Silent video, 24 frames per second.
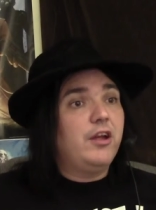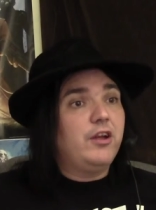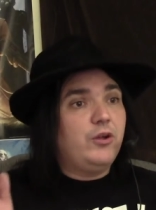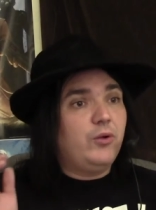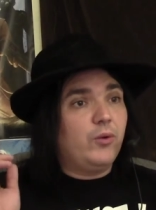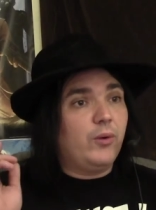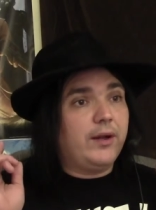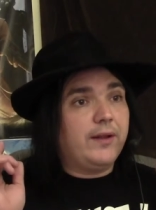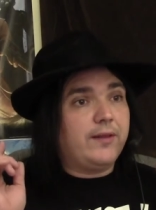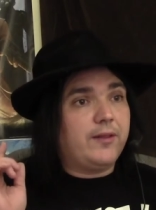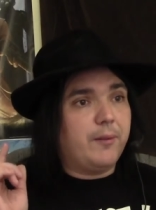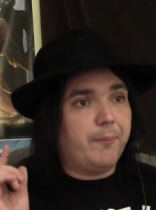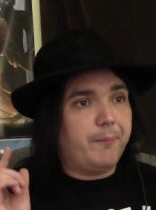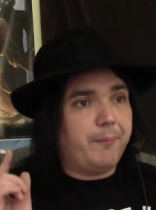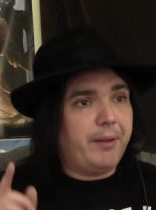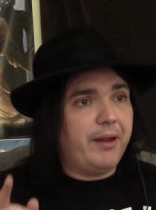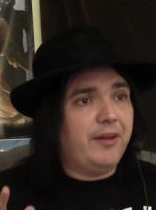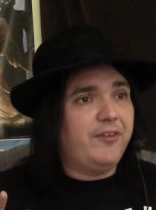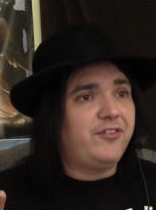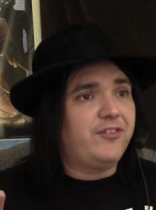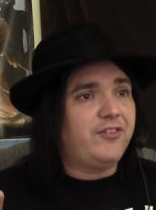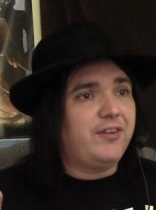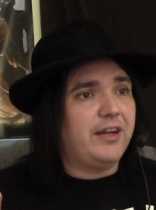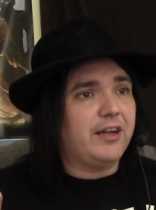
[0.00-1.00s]
You'll get the
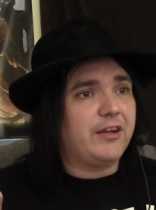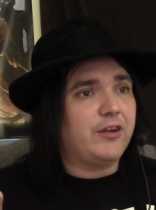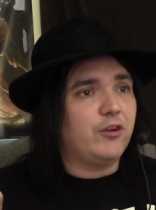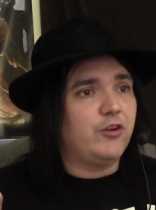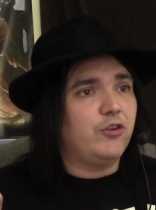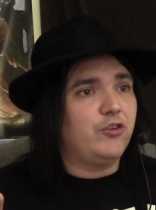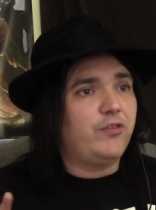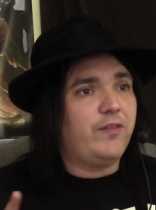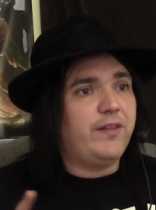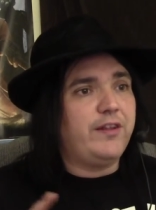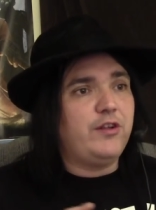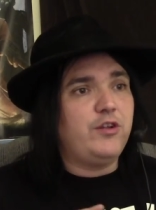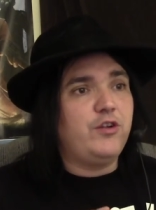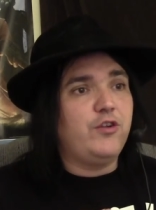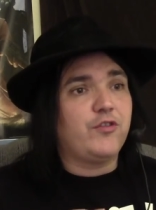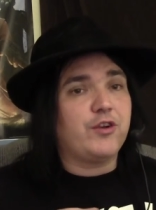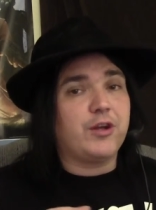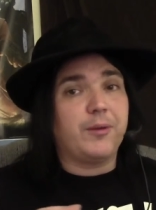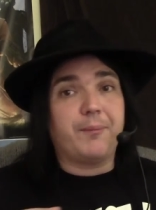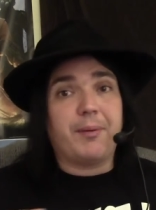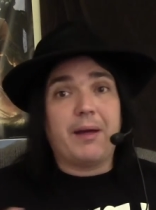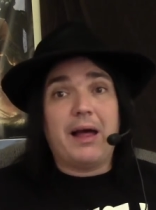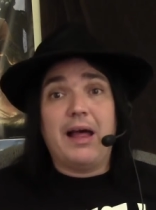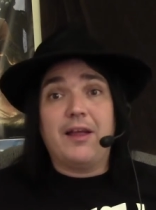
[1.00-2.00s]
best stickers that you
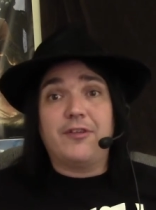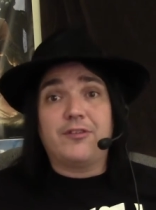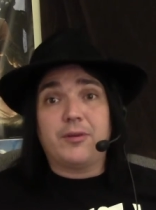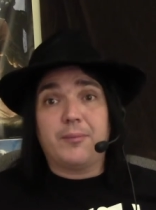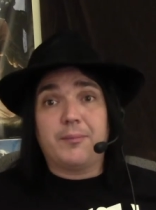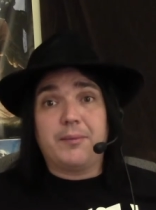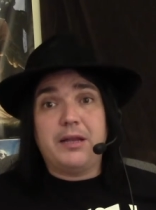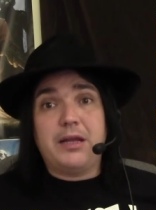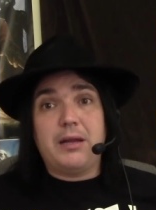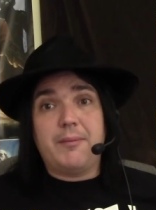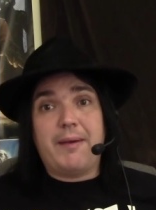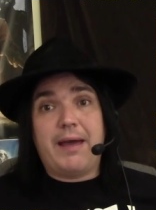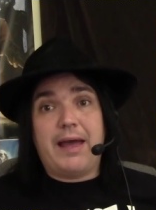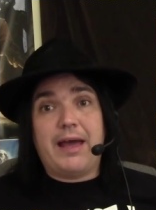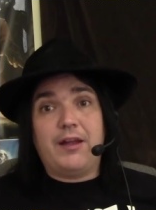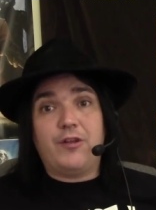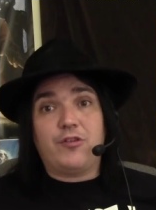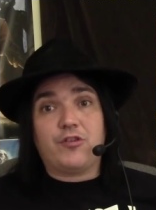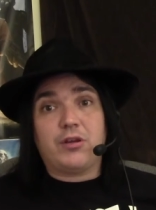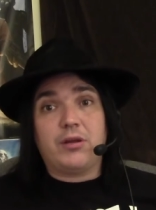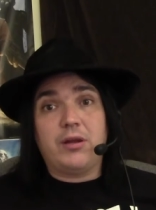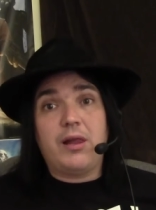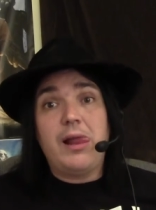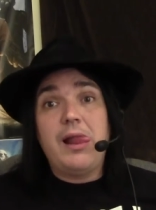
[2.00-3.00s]
can possibly
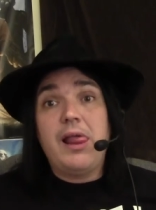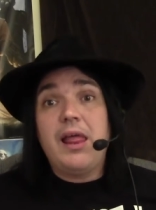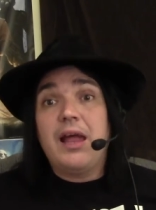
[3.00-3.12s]
imagine.